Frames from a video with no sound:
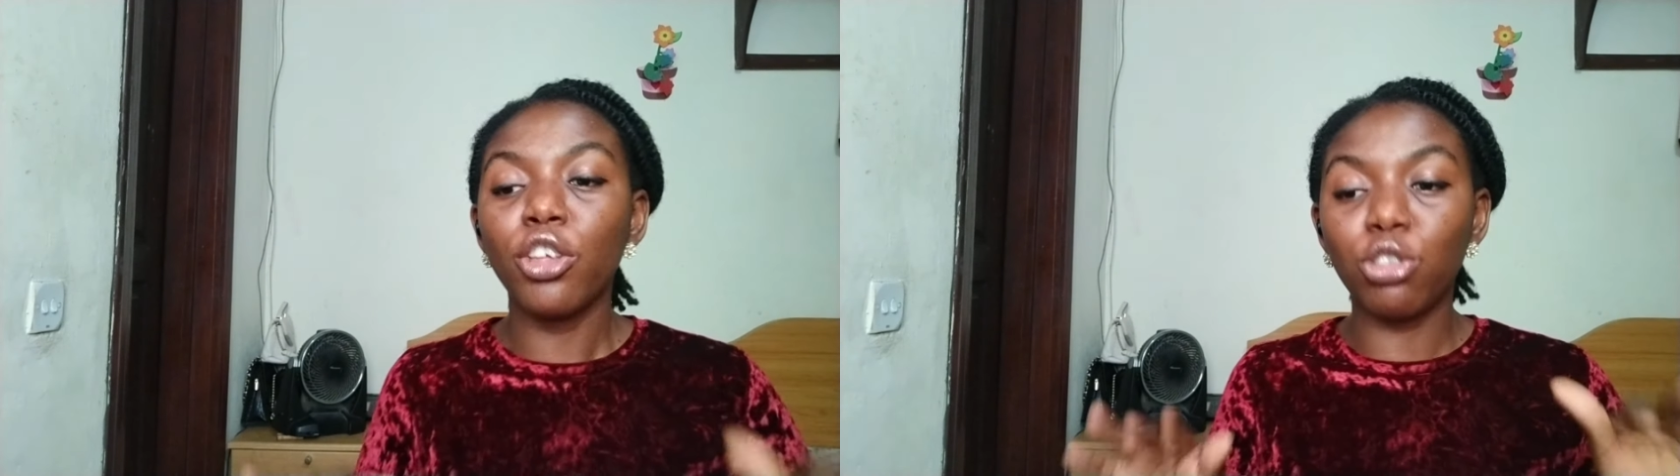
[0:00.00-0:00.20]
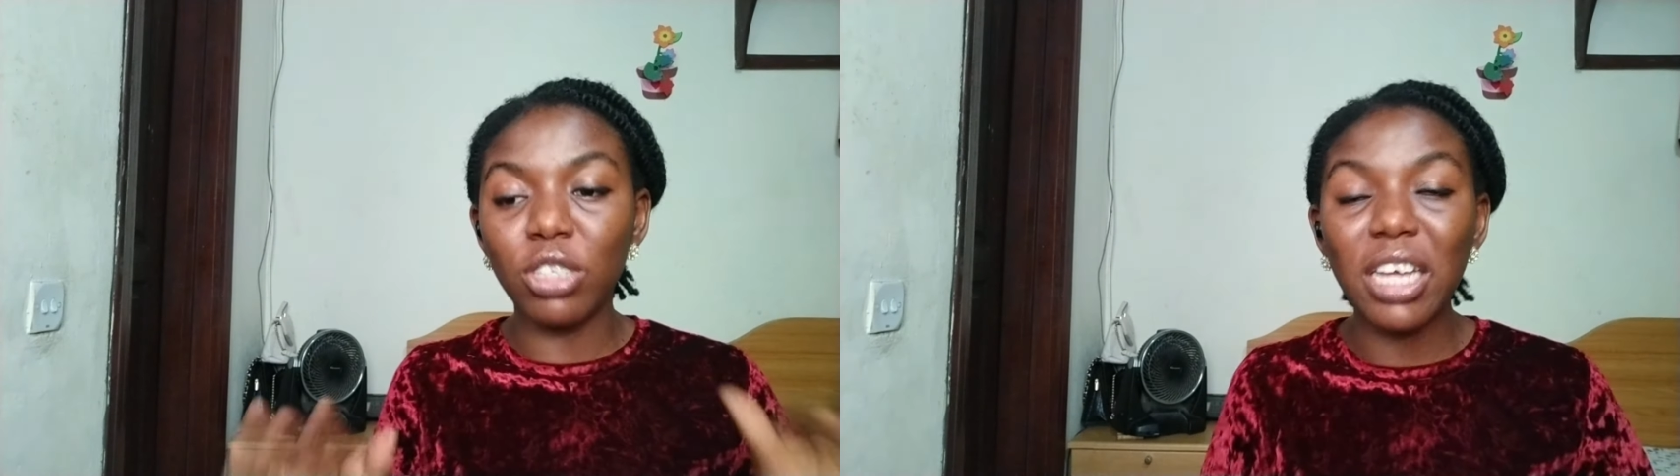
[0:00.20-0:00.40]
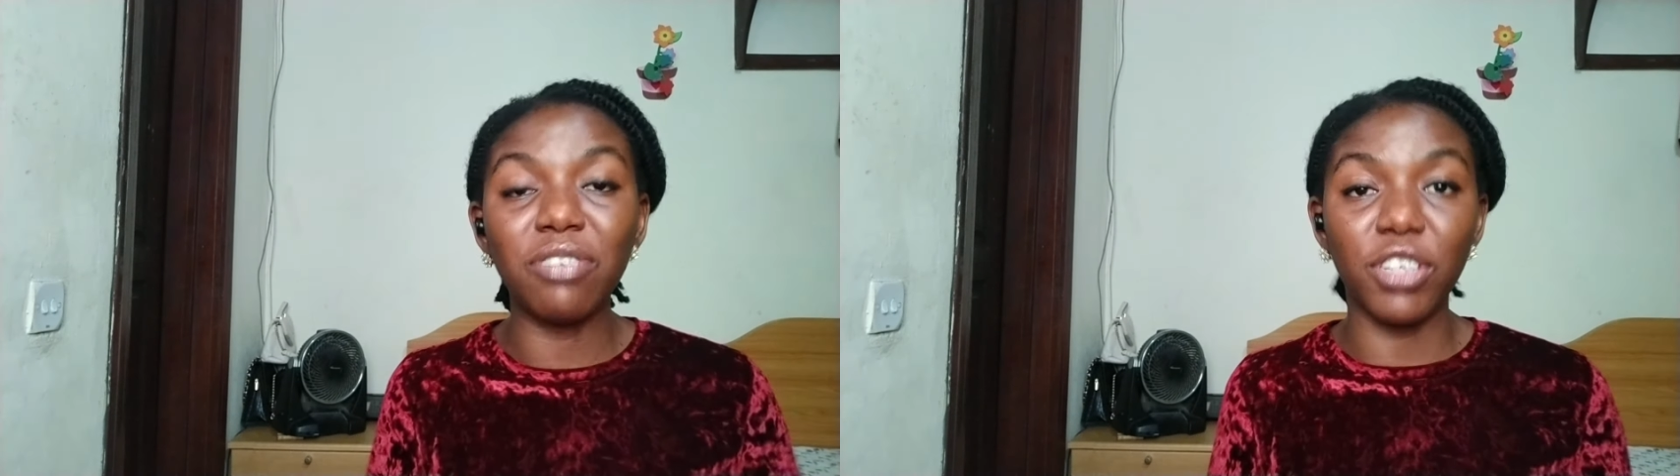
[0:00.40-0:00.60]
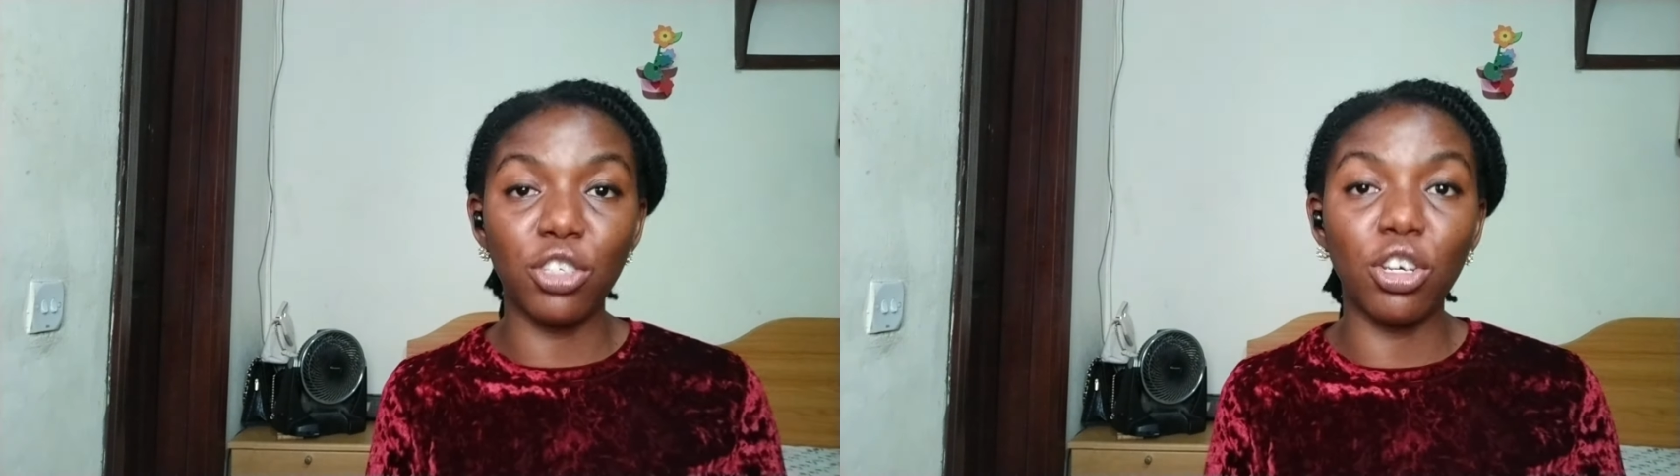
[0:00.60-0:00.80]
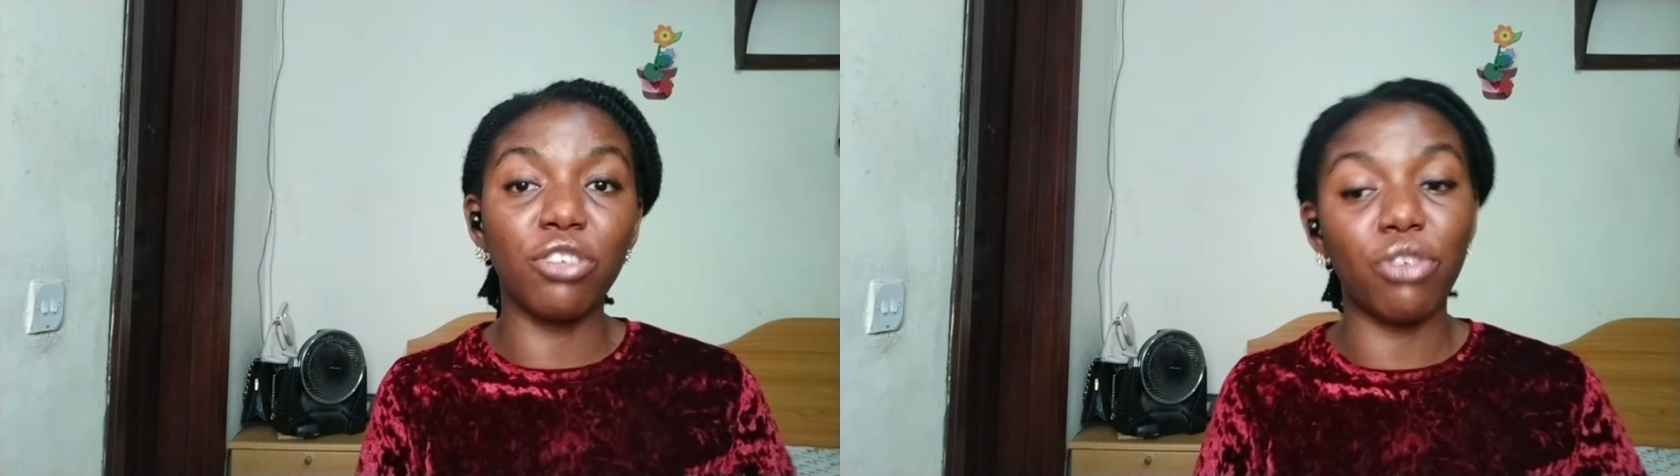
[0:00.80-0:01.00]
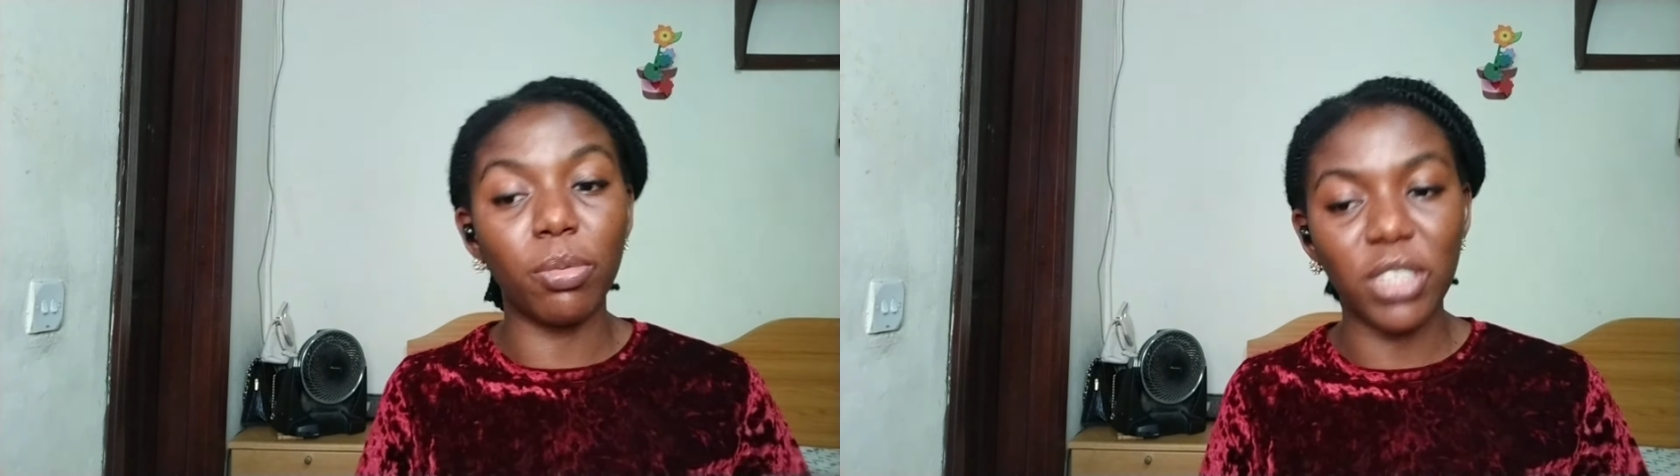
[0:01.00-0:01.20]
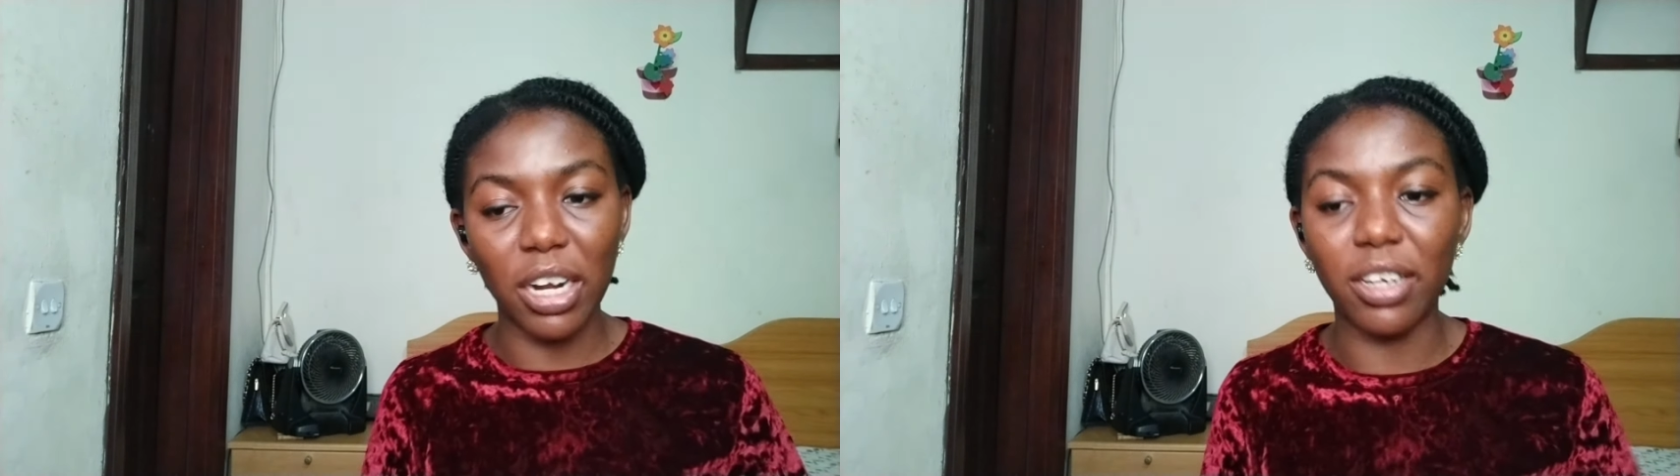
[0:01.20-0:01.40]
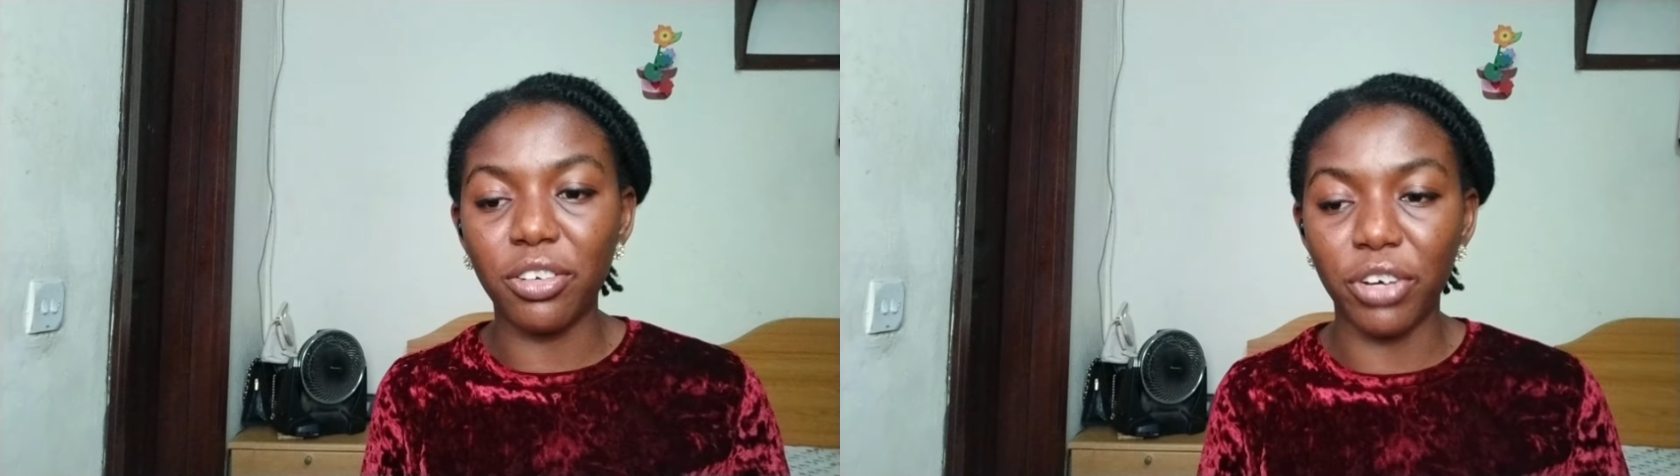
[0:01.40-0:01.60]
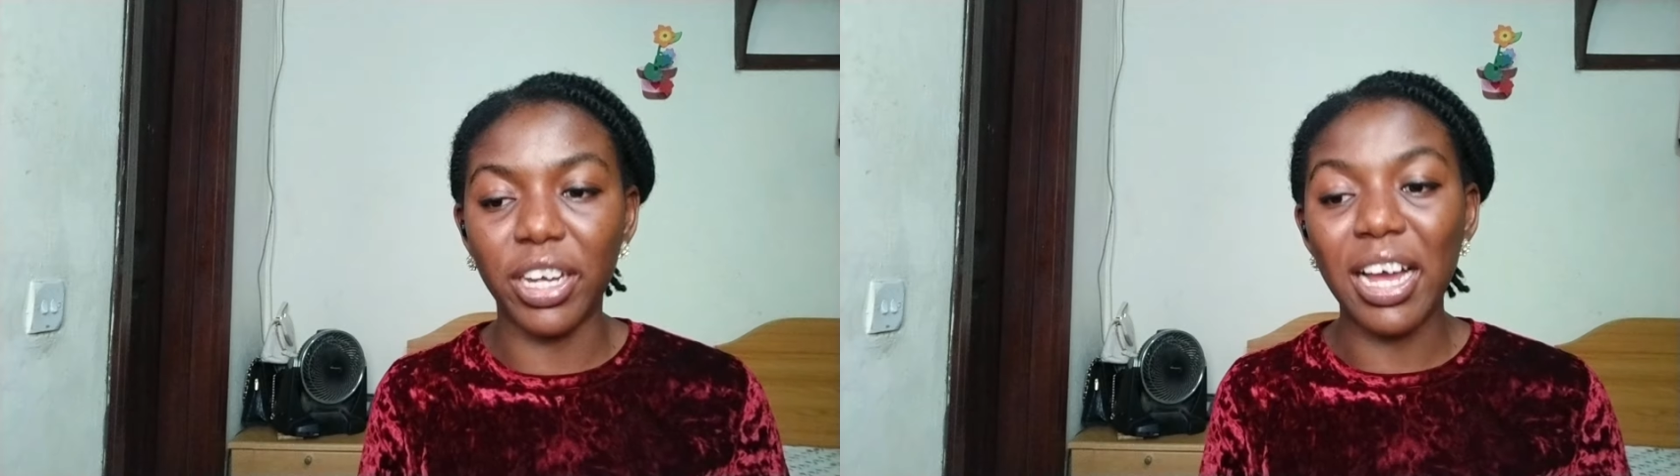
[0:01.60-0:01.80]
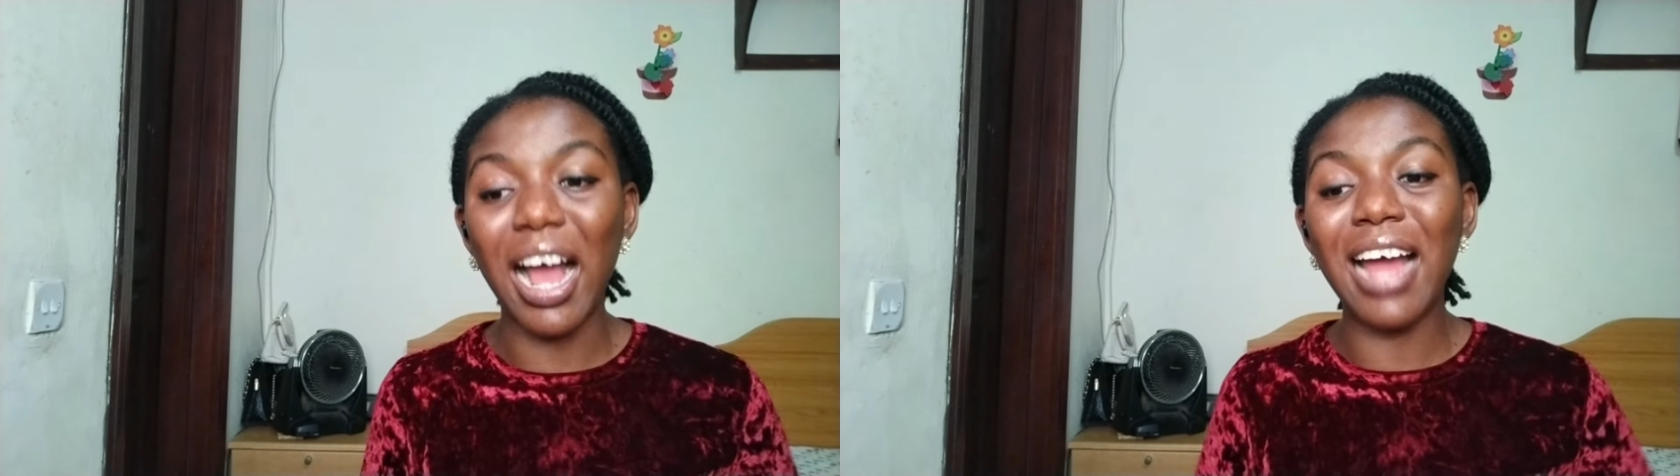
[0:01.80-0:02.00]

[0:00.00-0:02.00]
Today's video is from Charlie Kirk,